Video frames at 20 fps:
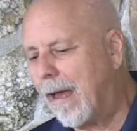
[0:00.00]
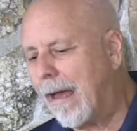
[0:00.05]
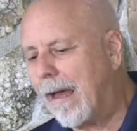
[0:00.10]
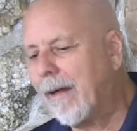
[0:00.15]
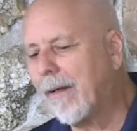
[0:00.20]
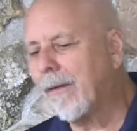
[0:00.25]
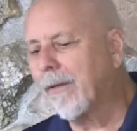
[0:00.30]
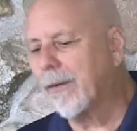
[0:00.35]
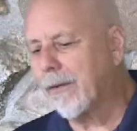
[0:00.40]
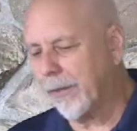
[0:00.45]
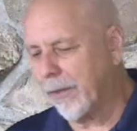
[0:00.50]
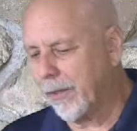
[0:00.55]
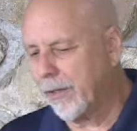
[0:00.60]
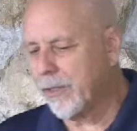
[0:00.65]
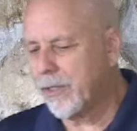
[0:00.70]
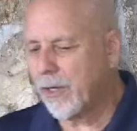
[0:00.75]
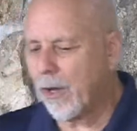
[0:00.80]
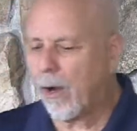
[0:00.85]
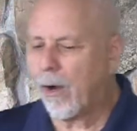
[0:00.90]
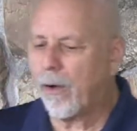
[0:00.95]

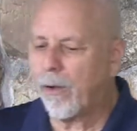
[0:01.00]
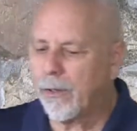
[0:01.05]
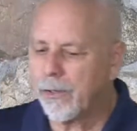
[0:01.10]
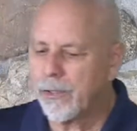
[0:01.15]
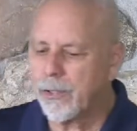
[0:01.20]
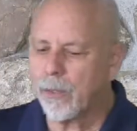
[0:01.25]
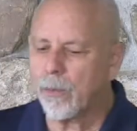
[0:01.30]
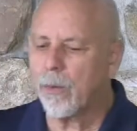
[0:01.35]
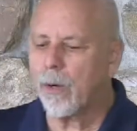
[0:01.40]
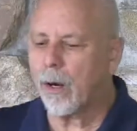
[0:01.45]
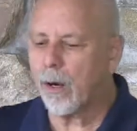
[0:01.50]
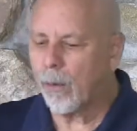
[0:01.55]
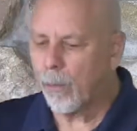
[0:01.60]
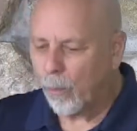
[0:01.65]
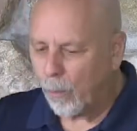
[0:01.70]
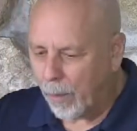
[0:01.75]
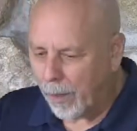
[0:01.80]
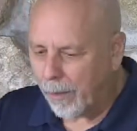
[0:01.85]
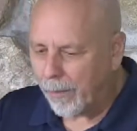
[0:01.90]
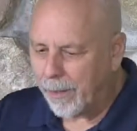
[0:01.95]
elders also are
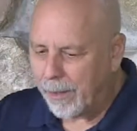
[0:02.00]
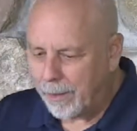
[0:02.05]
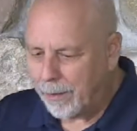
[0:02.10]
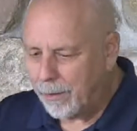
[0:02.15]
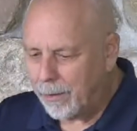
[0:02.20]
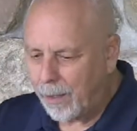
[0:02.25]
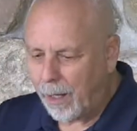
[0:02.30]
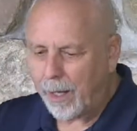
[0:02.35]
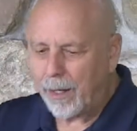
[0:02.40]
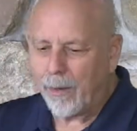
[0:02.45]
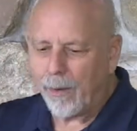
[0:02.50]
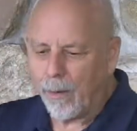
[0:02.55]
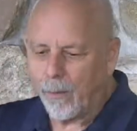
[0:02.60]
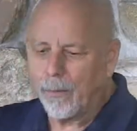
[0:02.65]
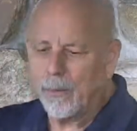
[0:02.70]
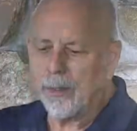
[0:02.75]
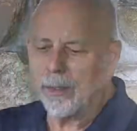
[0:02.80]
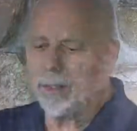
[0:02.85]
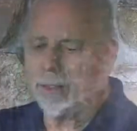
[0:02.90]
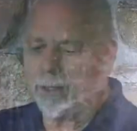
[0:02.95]
wearing not
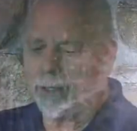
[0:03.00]
only